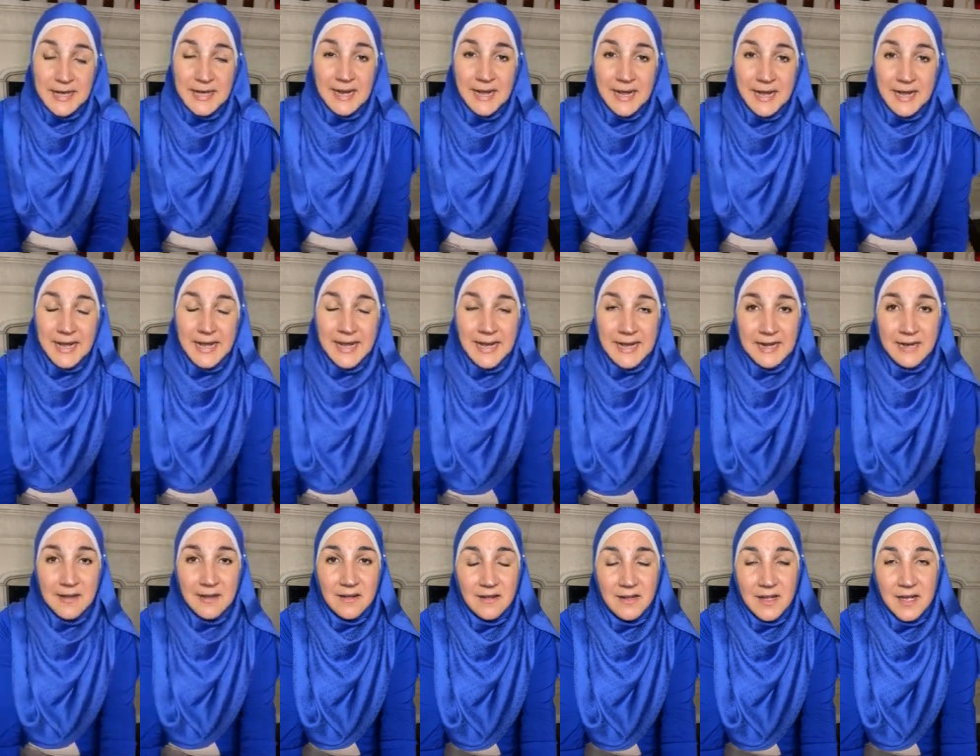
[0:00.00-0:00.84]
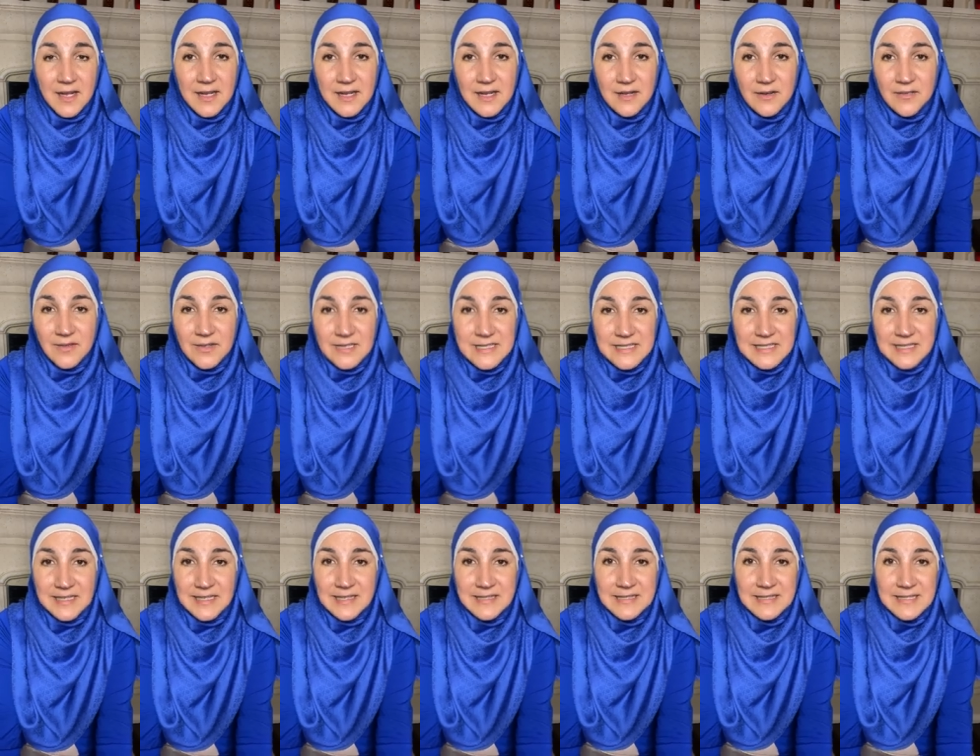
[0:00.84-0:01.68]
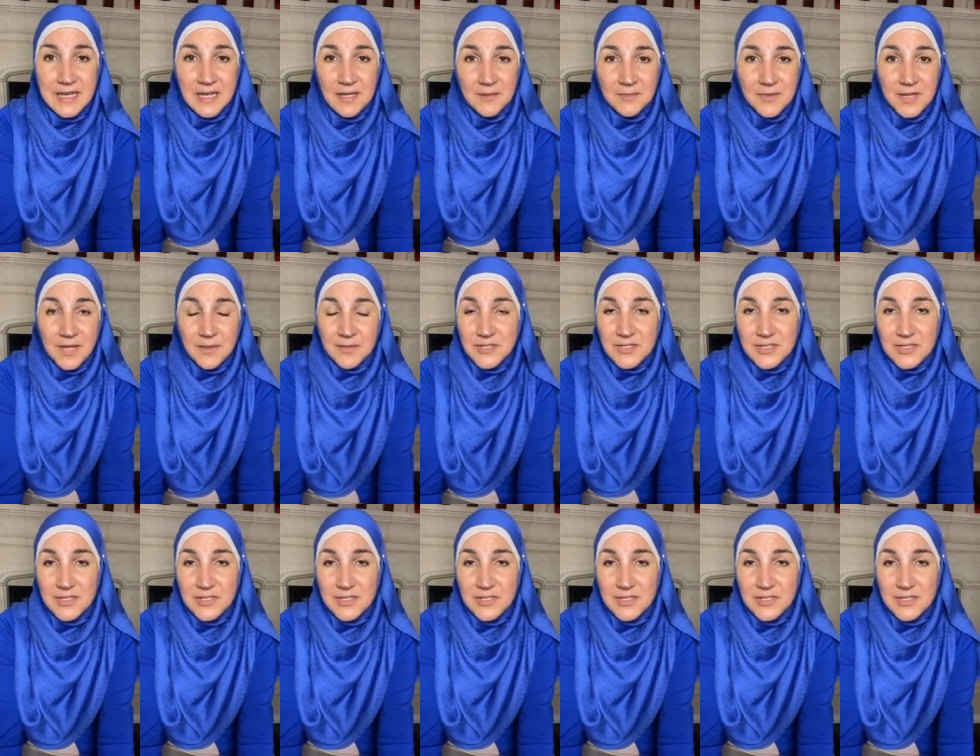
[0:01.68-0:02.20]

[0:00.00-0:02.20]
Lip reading: And I had a client recently tell me, I mean,